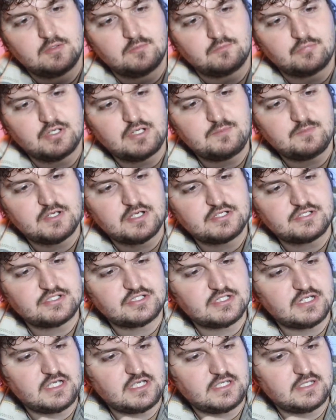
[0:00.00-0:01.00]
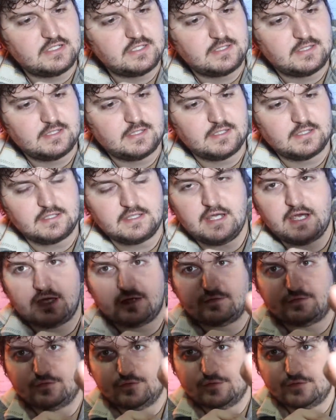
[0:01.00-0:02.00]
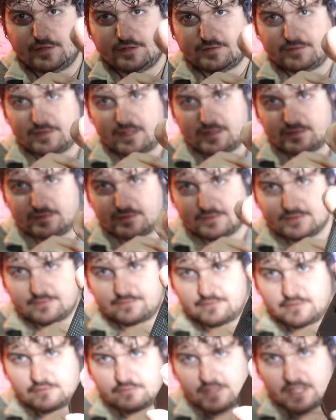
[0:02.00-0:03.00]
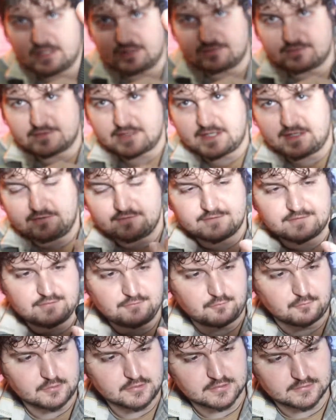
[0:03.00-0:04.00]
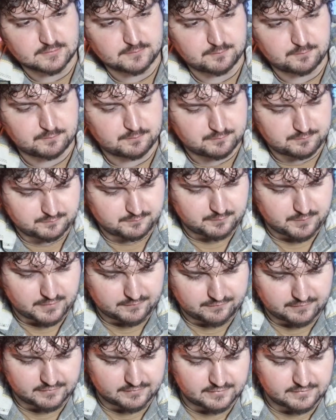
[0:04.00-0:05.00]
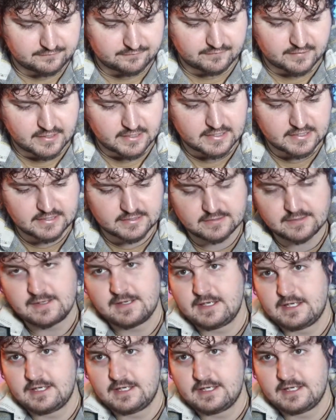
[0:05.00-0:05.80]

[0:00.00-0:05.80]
pretty much, uh, yeah, so that's, that's the phone case now. It still works perfectly fine.